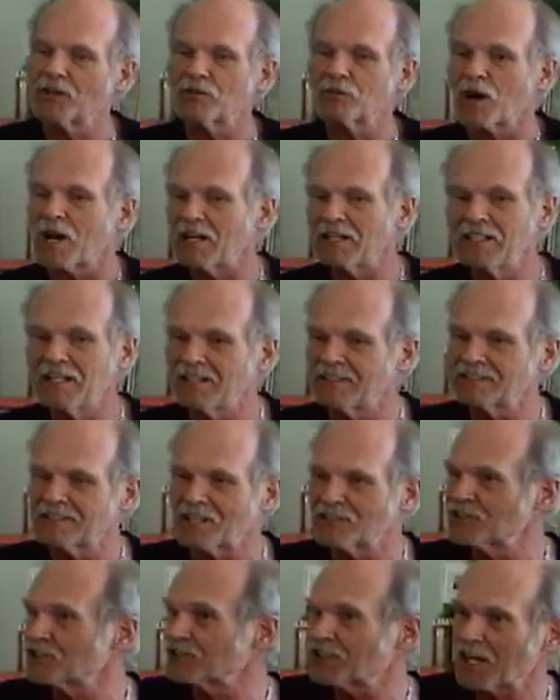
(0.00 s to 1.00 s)
The right
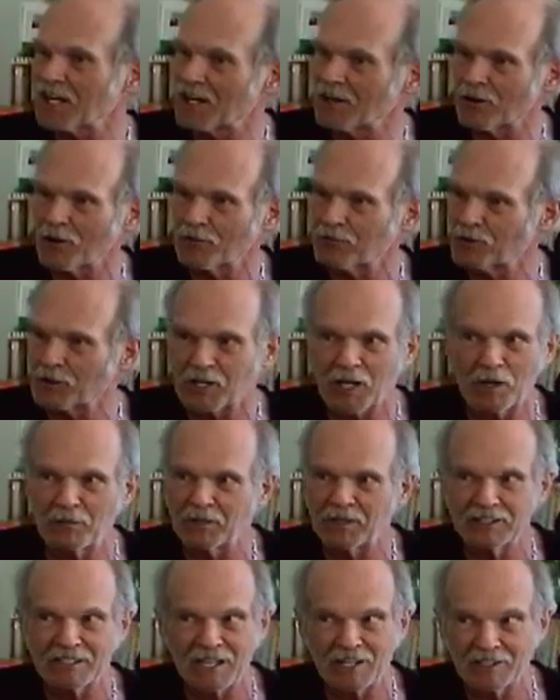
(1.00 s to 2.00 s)
hand doesn't care if we're
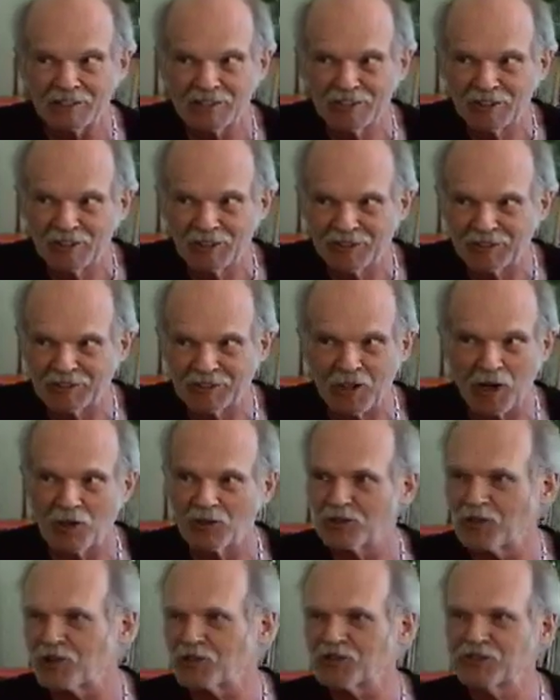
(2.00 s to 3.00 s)
coming down
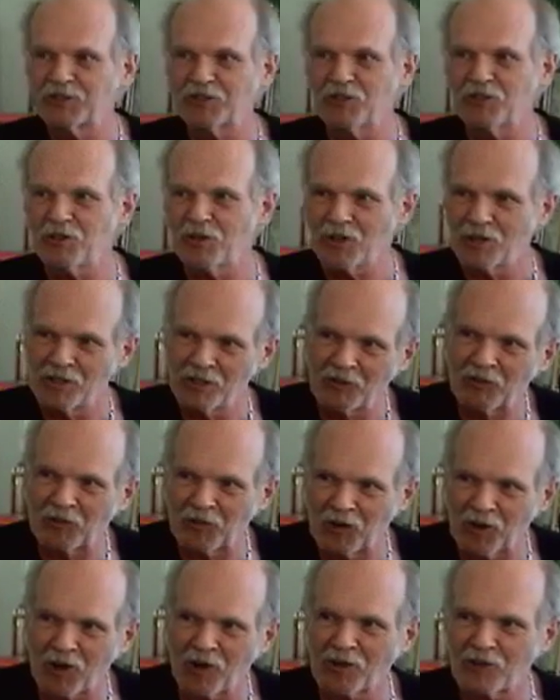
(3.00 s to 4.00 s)
on those two
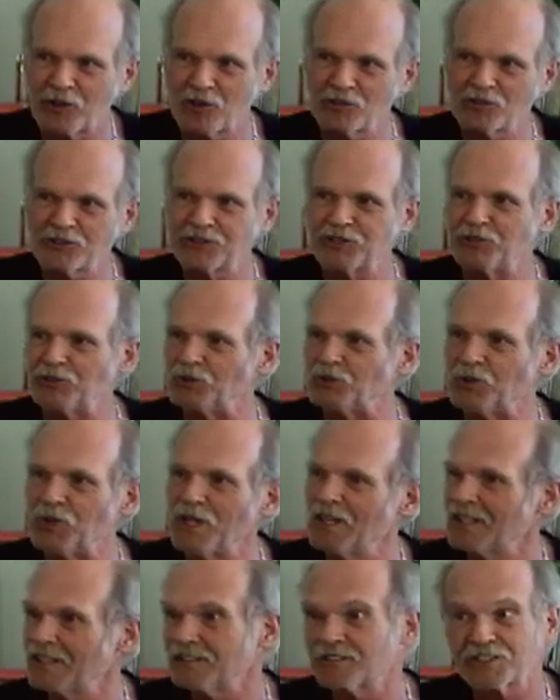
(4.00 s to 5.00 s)
or those two.
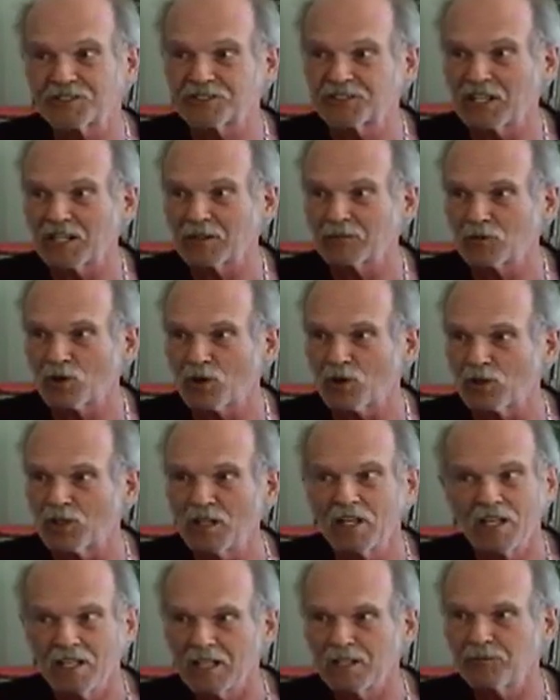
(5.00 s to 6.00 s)
It's the same
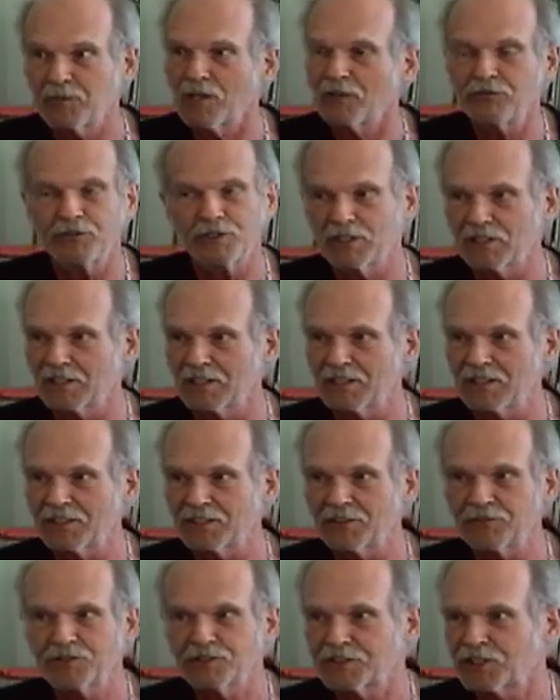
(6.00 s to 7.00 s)
roll. It may feel a
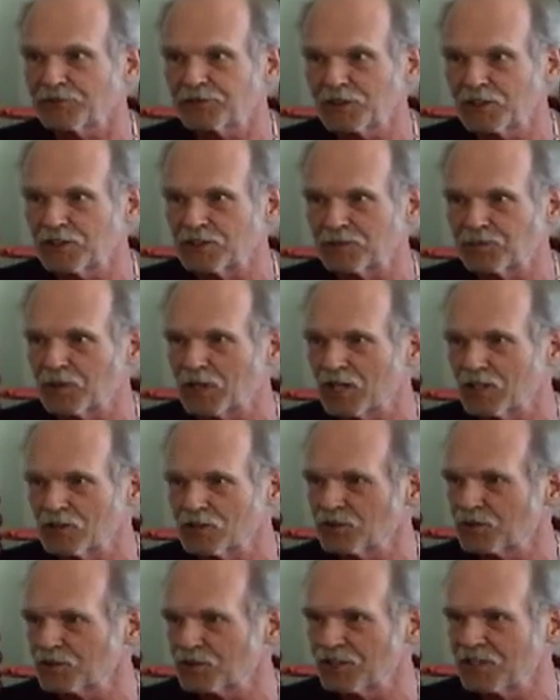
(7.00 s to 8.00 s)
little difference at first
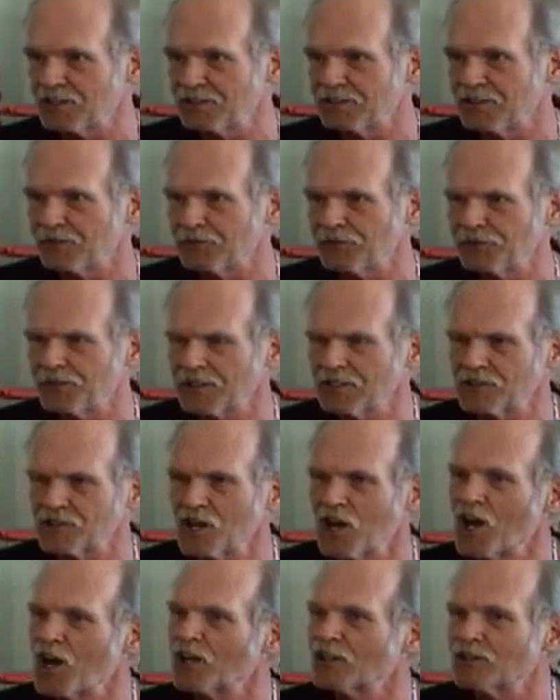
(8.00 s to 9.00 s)
because we're hitting different
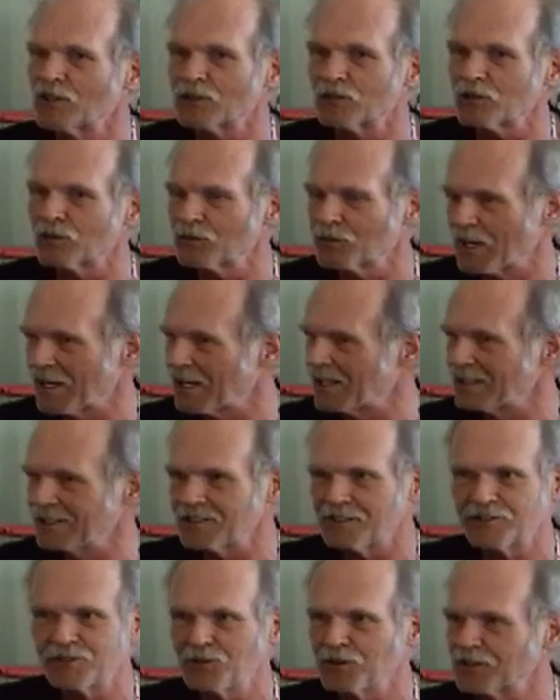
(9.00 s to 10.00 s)
fingers. The
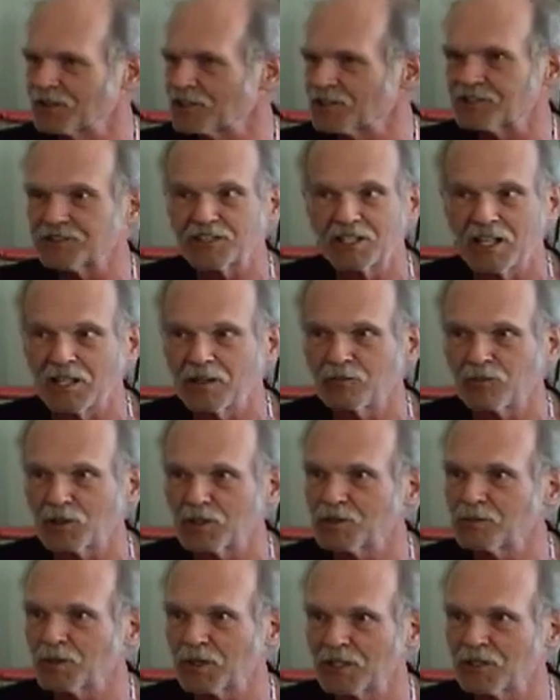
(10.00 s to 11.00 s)
hand is doing the same
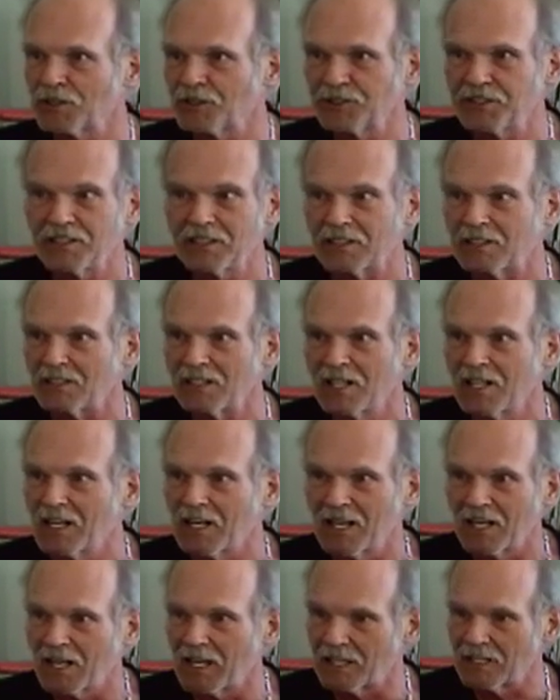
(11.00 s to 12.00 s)
rhythmical deal.
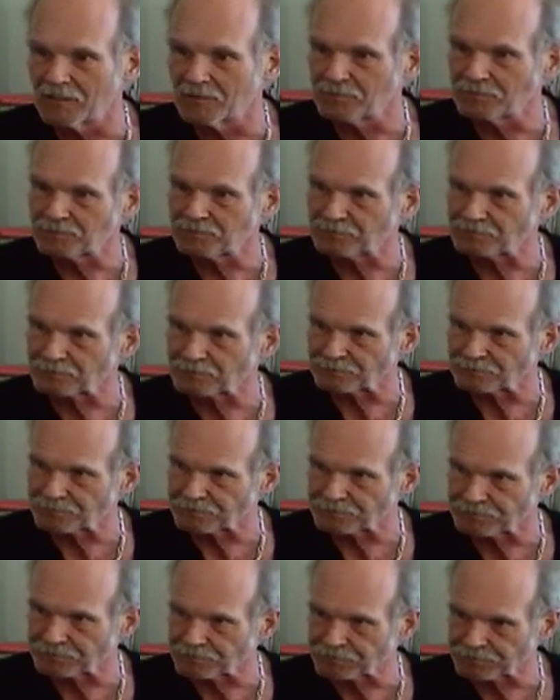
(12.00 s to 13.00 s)
And
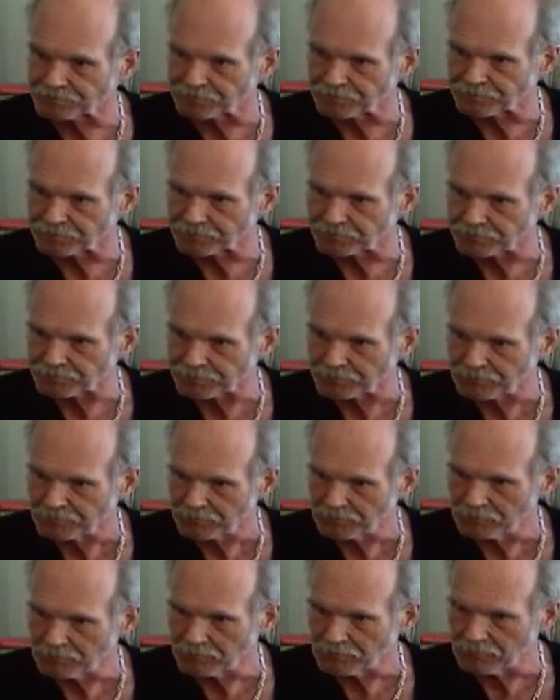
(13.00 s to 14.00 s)
are
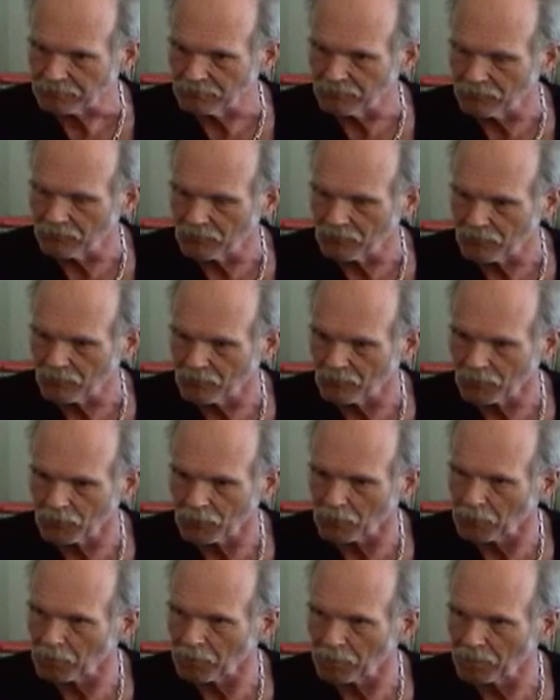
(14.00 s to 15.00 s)
my fingers
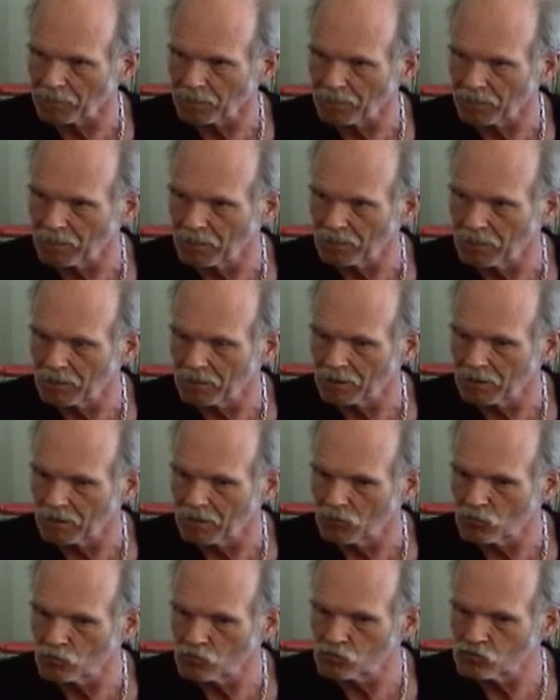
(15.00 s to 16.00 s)
flopping around more
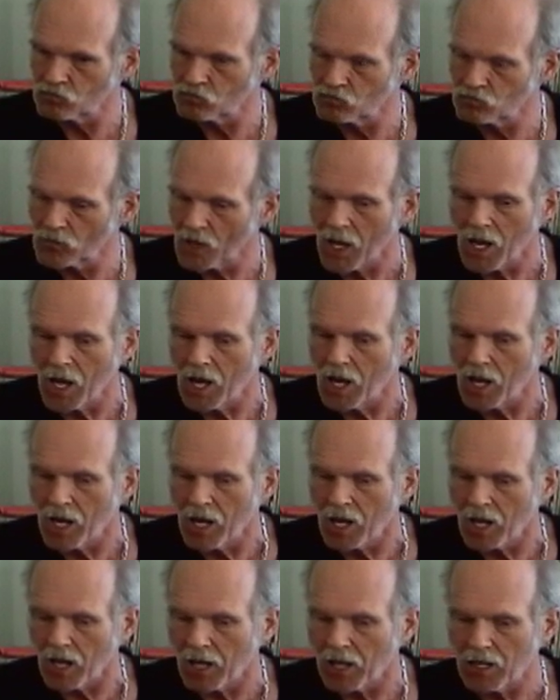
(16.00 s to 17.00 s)
to get speed, or does
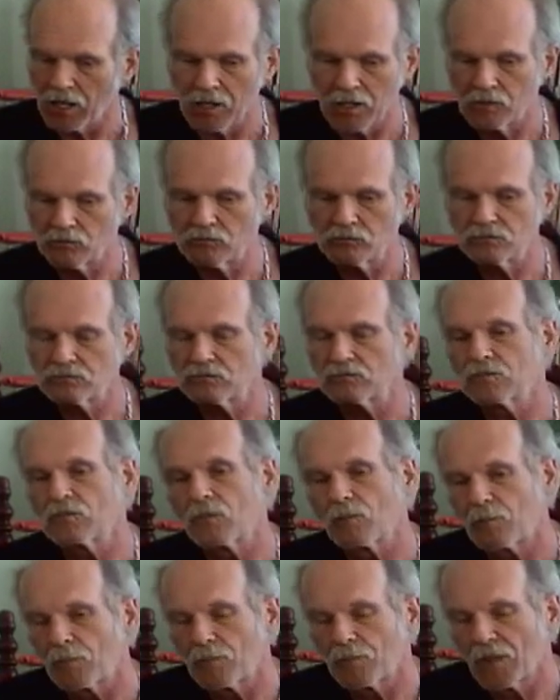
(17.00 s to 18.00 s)
that come with
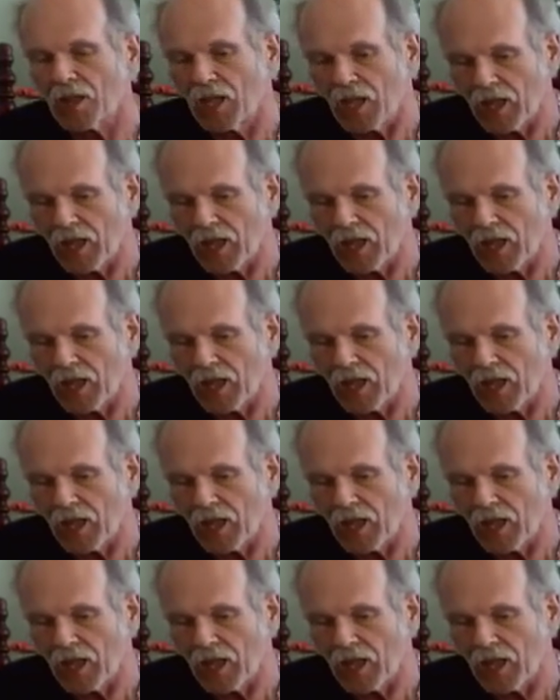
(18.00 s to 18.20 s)
time?